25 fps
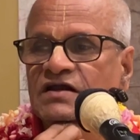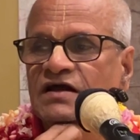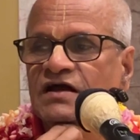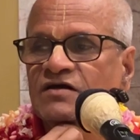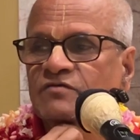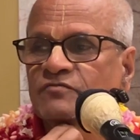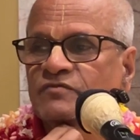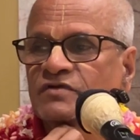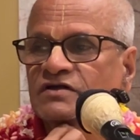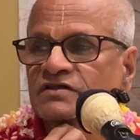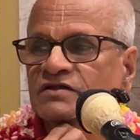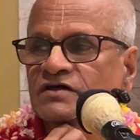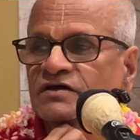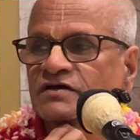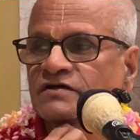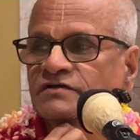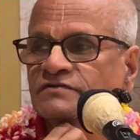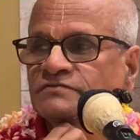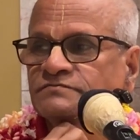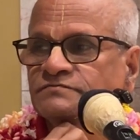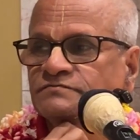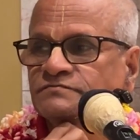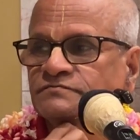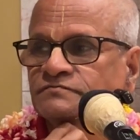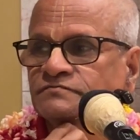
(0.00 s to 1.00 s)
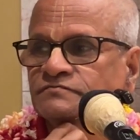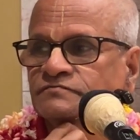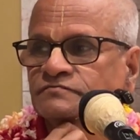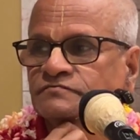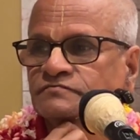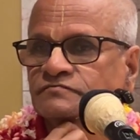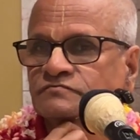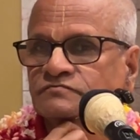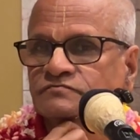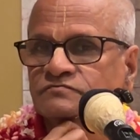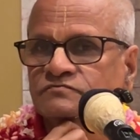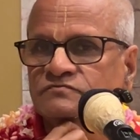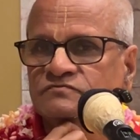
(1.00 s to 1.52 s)
my grandmother.
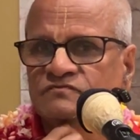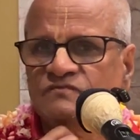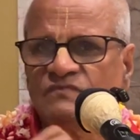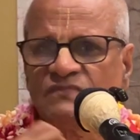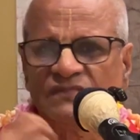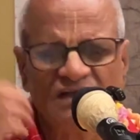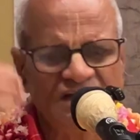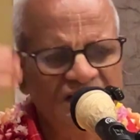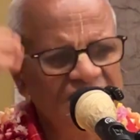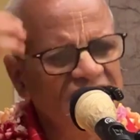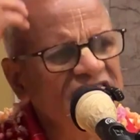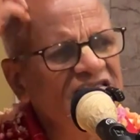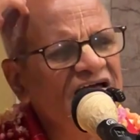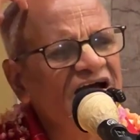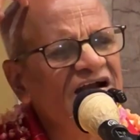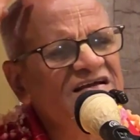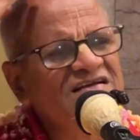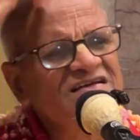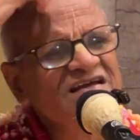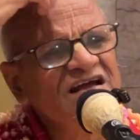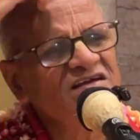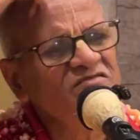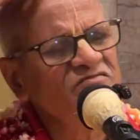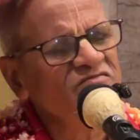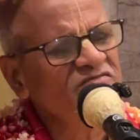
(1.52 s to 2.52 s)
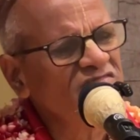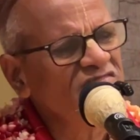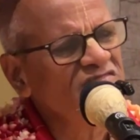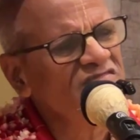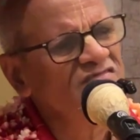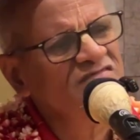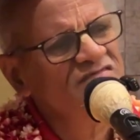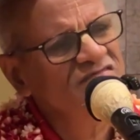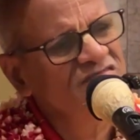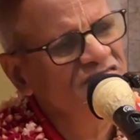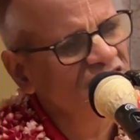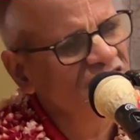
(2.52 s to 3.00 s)
That time,